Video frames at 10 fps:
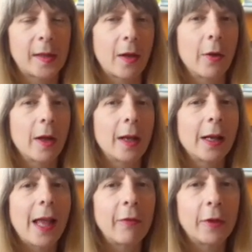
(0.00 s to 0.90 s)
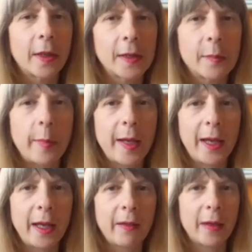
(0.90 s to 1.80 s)
So cleverness
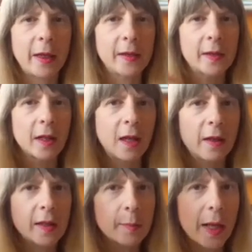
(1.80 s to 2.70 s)
being this